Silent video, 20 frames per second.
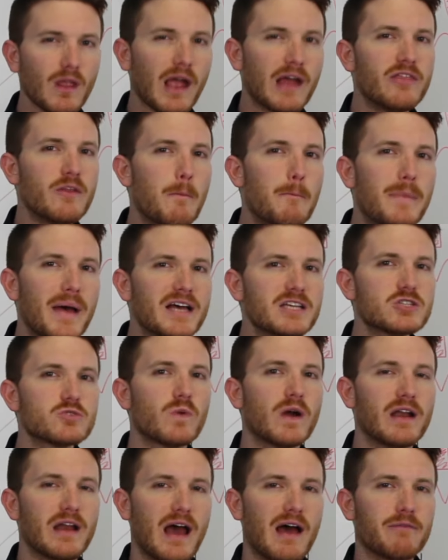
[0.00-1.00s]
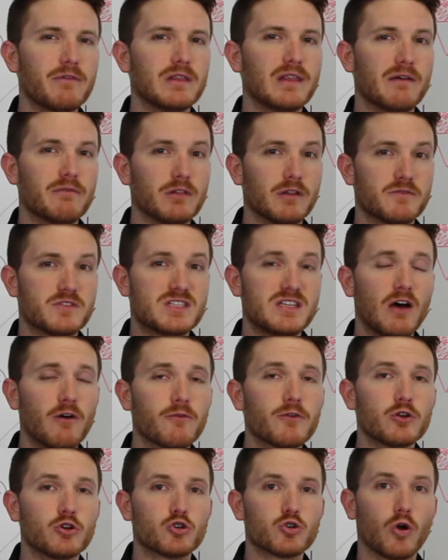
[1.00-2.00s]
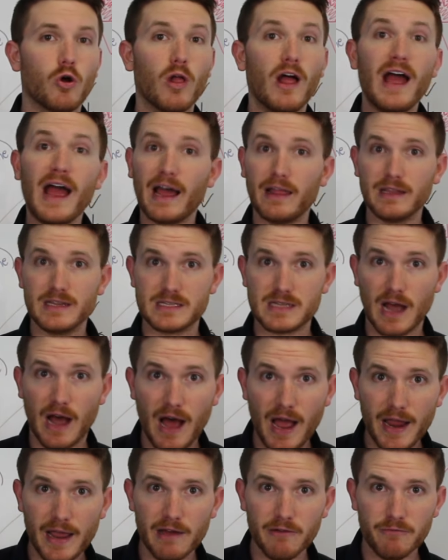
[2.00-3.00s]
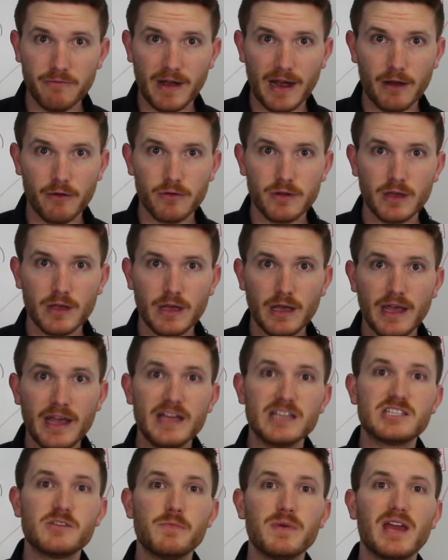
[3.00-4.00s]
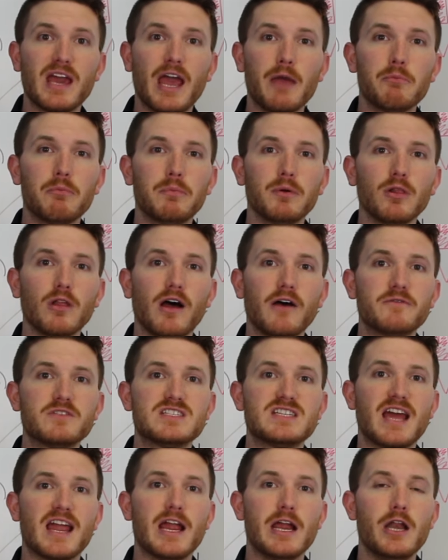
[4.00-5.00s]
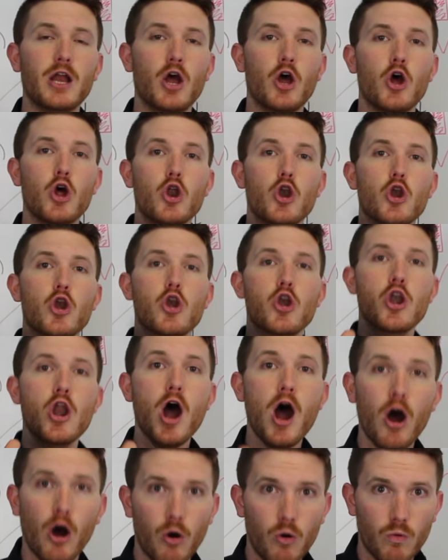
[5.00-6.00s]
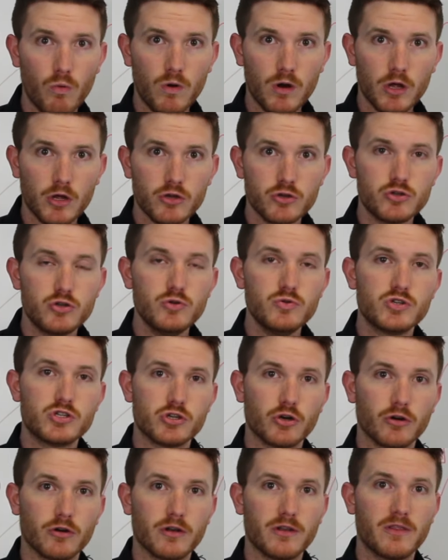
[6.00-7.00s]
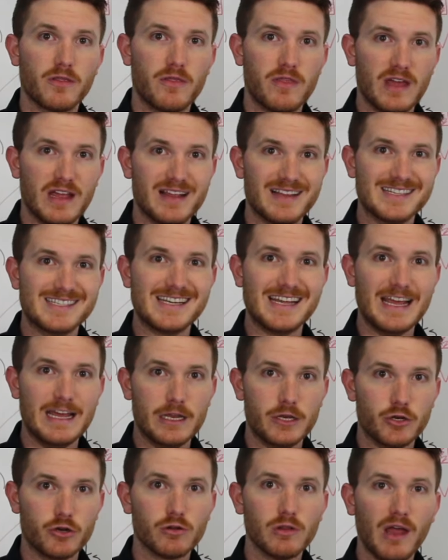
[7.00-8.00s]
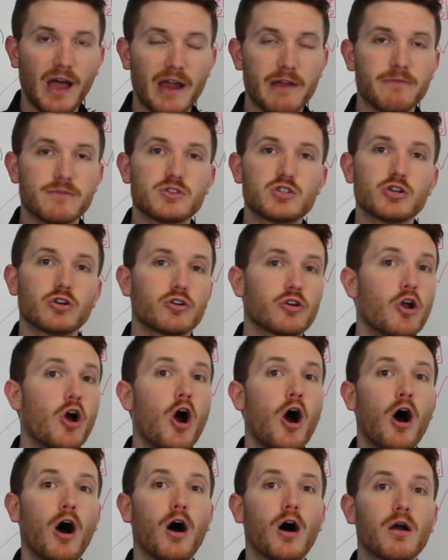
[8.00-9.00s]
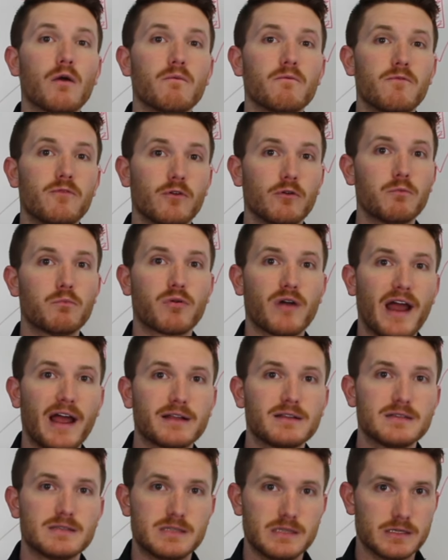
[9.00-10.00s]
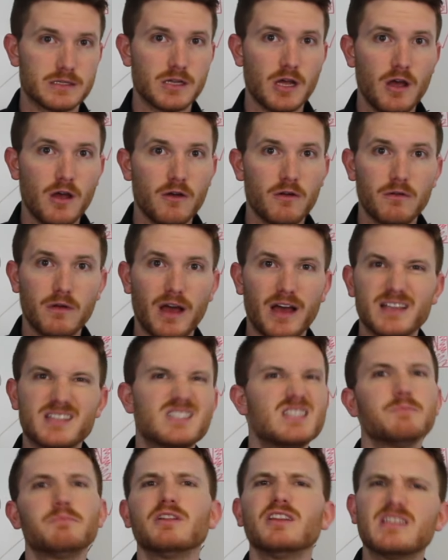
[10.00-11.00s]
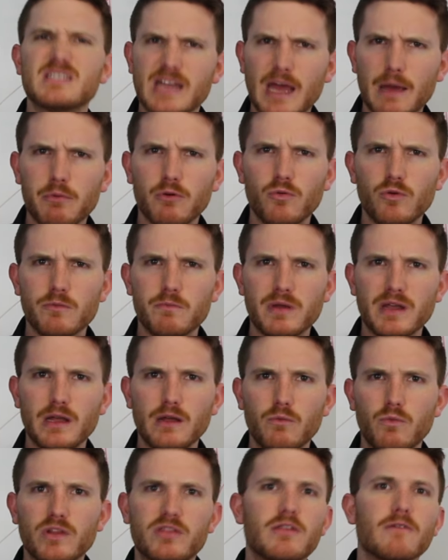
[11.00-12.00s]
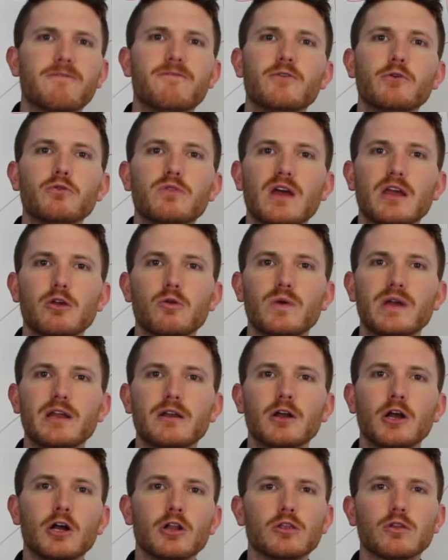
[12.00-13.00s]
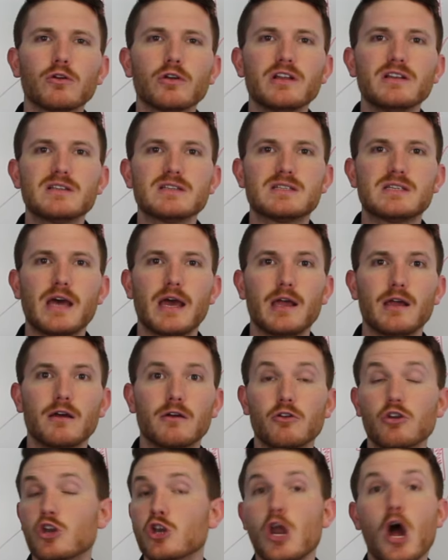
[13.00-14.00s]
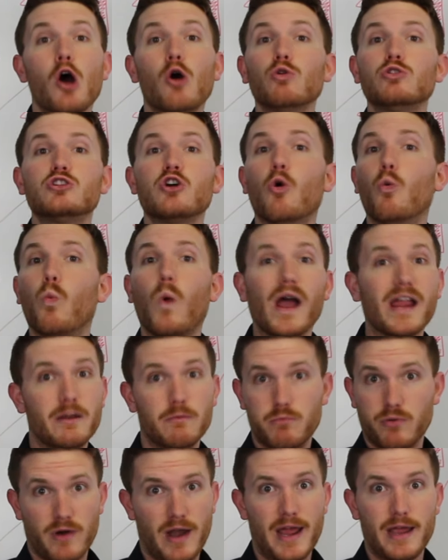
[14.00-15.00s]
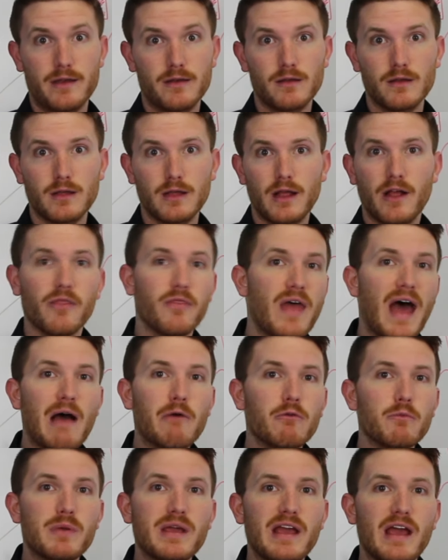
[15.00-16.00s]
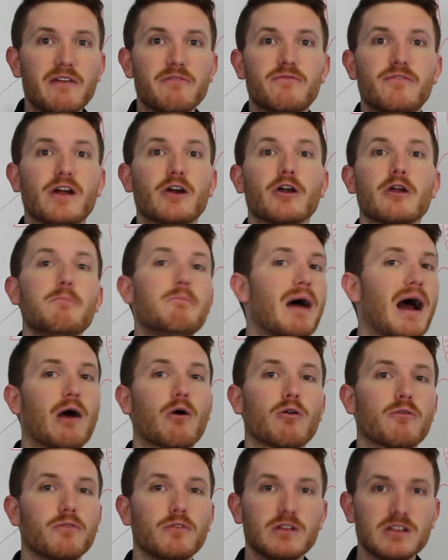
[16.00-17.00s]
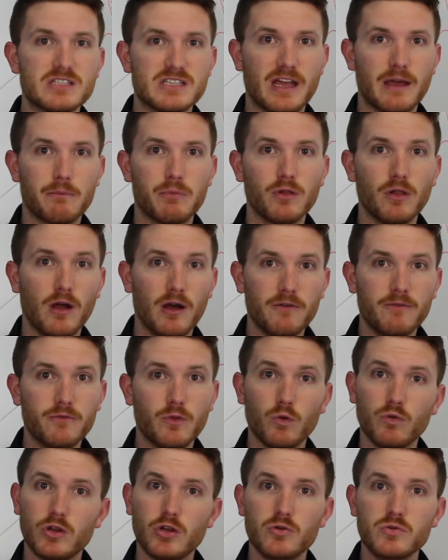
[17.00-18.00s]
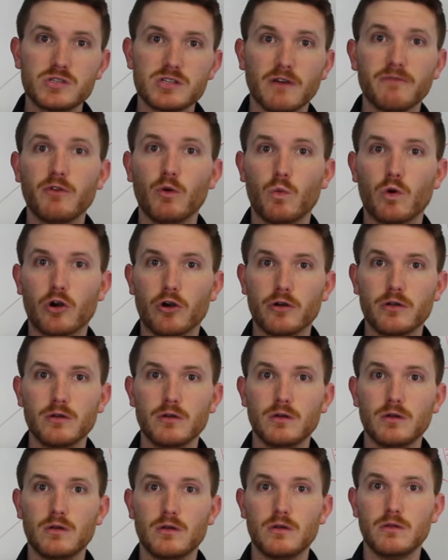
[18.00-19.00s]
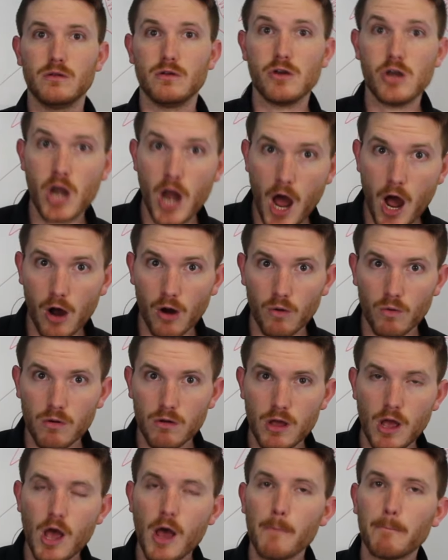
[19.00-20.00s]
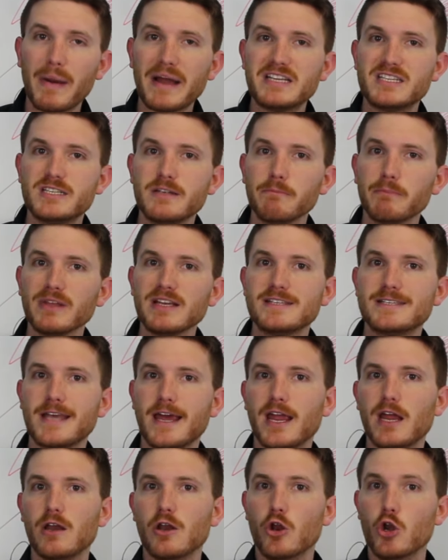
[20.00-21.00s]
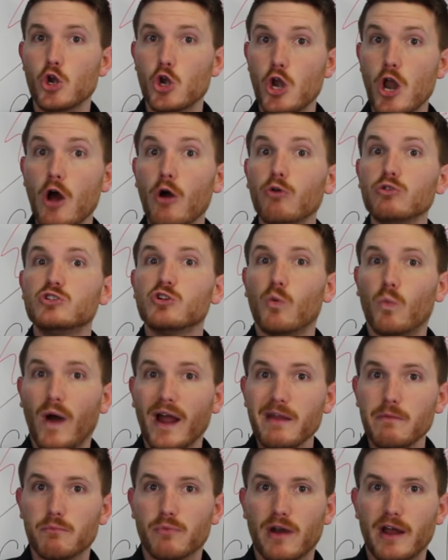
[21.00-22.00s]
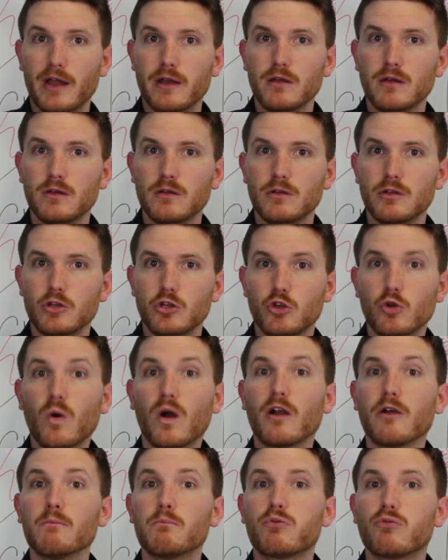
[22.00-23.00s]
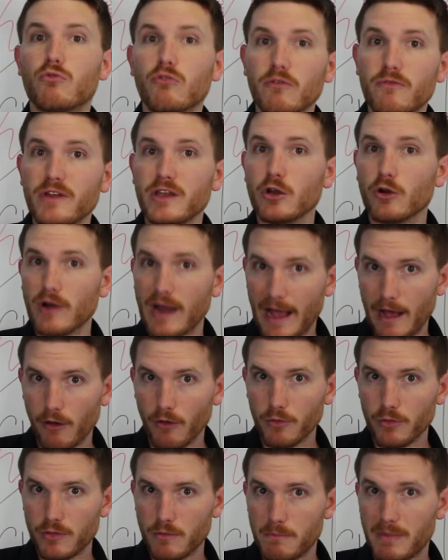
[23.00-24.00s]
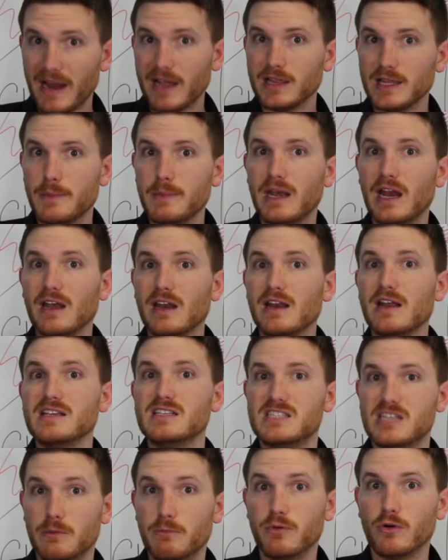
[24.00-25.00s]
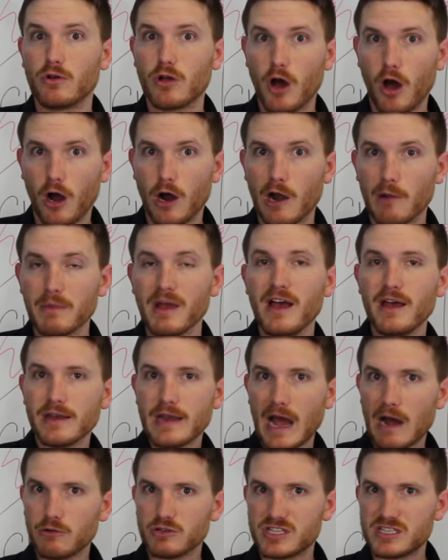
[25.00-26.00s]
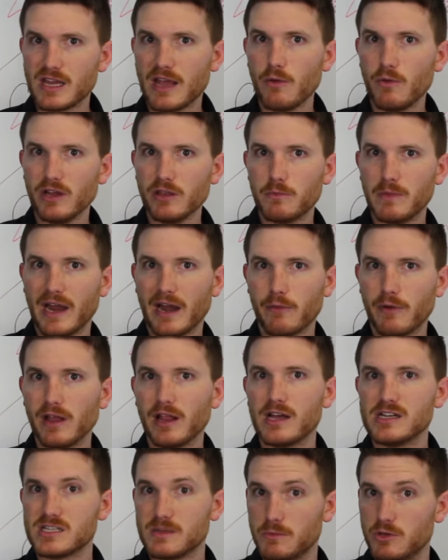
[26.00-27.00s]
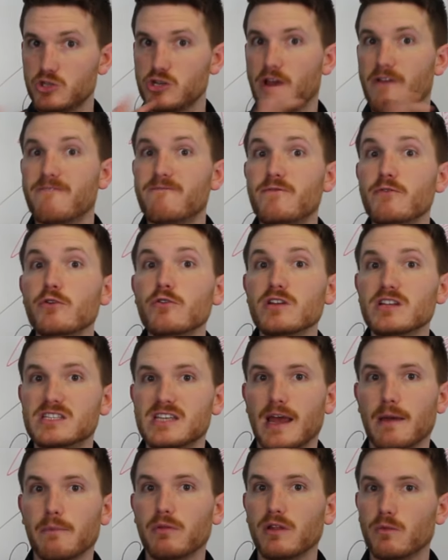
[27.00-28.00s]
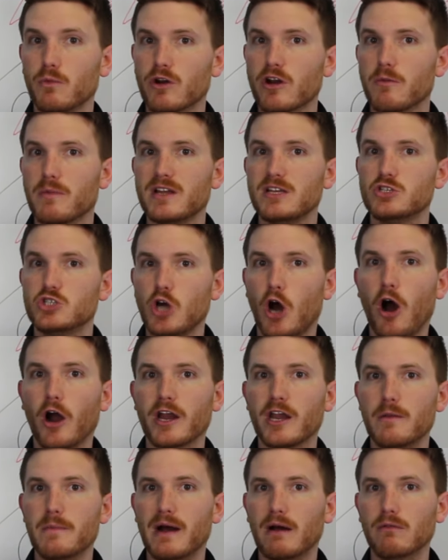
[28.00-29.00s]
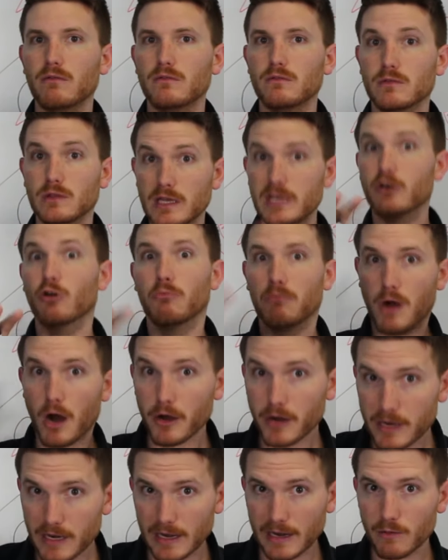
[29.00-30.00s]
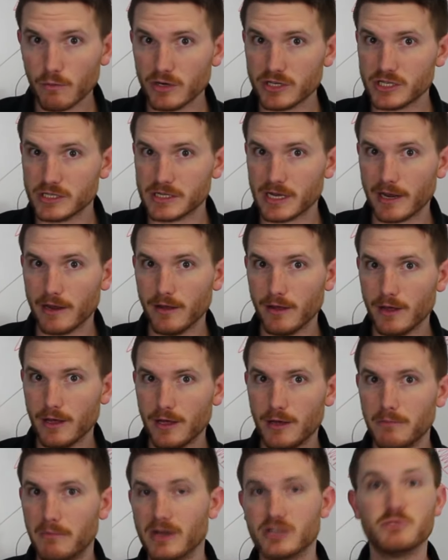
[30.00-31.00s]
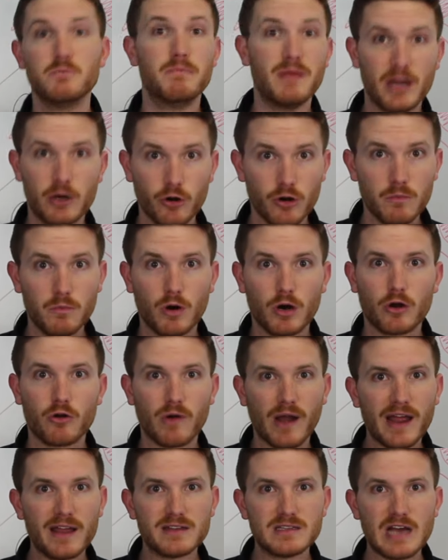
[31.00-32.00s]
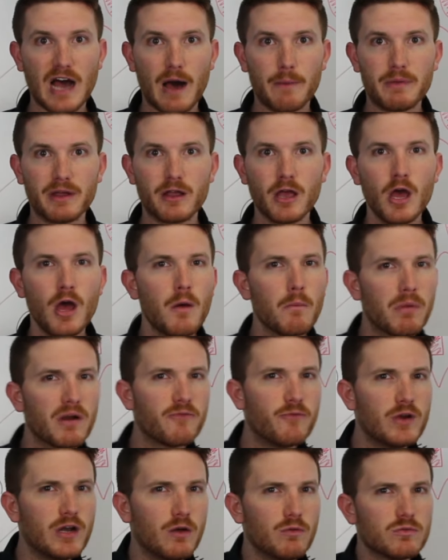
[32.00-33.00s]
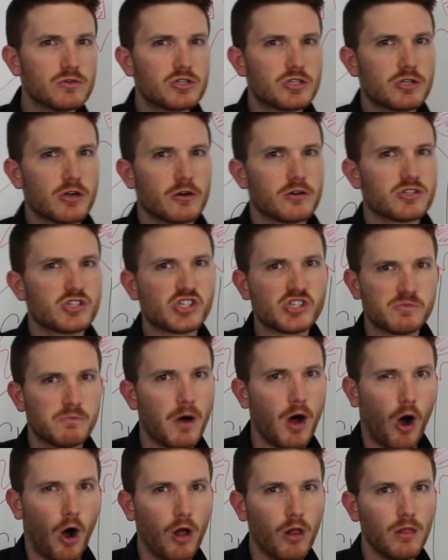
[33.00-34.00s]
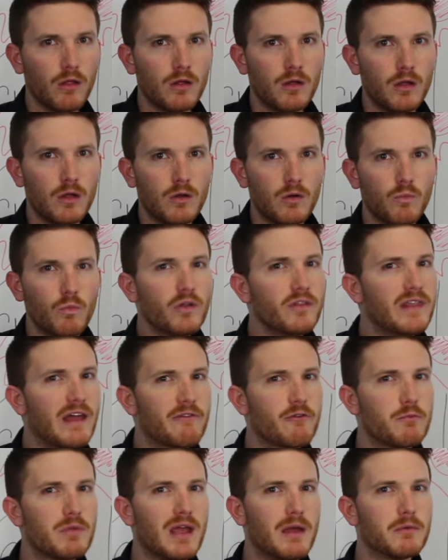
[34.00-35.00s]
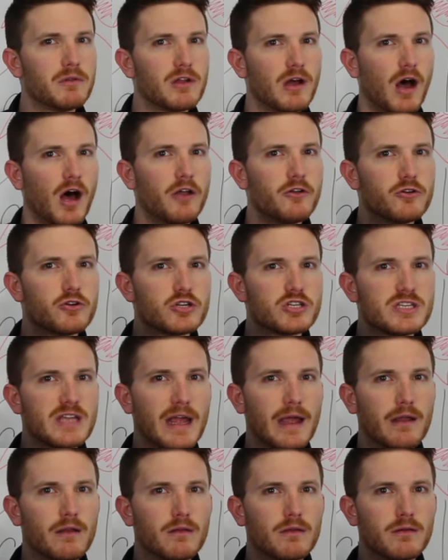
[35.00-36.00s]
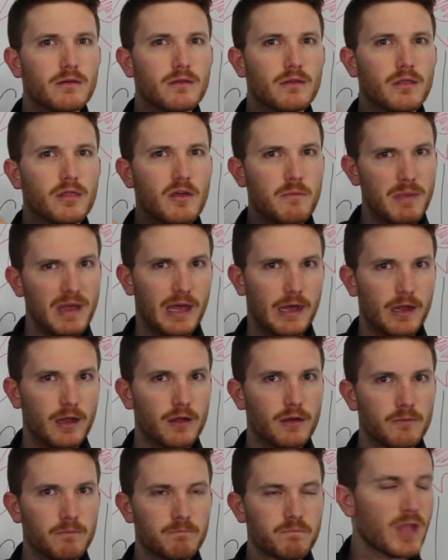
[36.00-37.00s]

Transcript: And the best way to have a level of self-control, at least I have found, is to be capable of saying no to certain things in your life, certain harmful practices. A simple example would be with the food that you eat, learning to say no to white bread. That would be a very powerful example of the use of the word no. By simply saying no to white bread, you are improving your health by eliminating a simple carb. Now, stay with me. I realize I'm using a food example and we're going to be talking about legal marketing, which is a much bigger and more grand topic. But if we don't start small, we'll never be able to understand the big.